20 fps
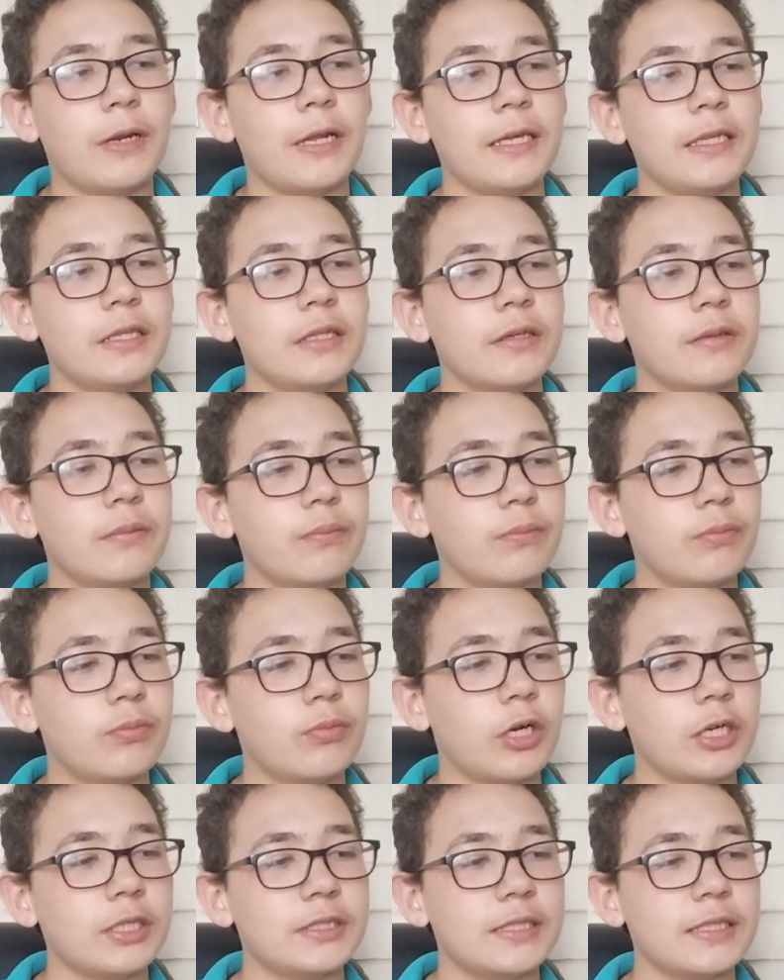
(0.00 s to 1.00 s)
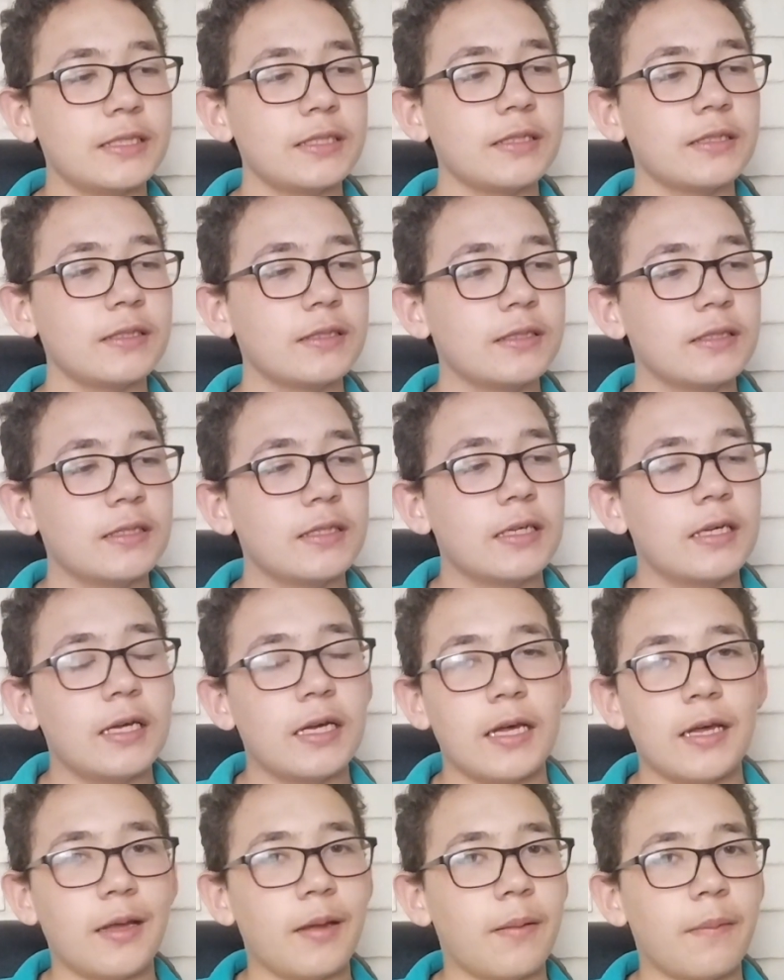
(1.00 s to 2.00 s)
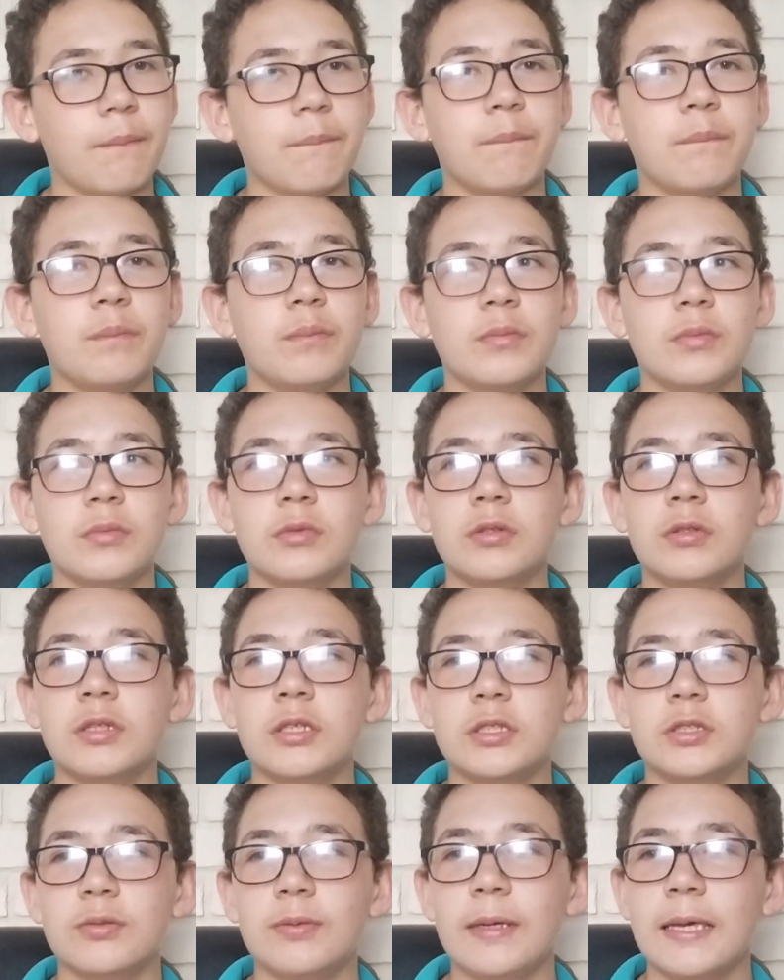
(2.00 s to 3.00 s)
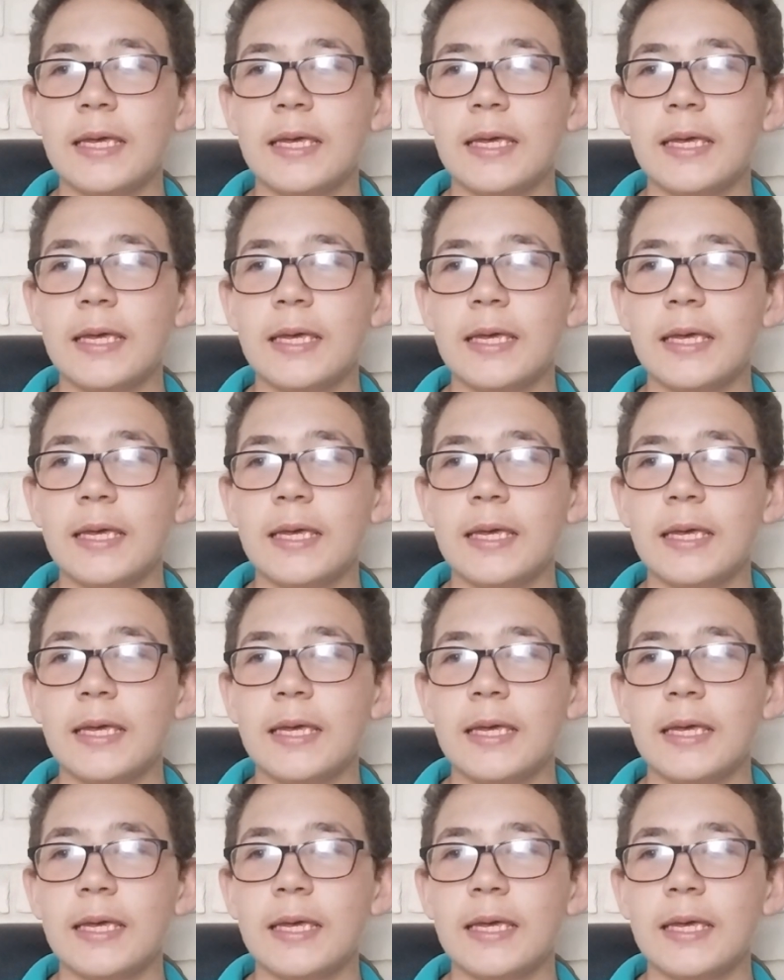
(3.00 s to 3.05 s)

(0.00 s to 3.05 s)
played Brighton this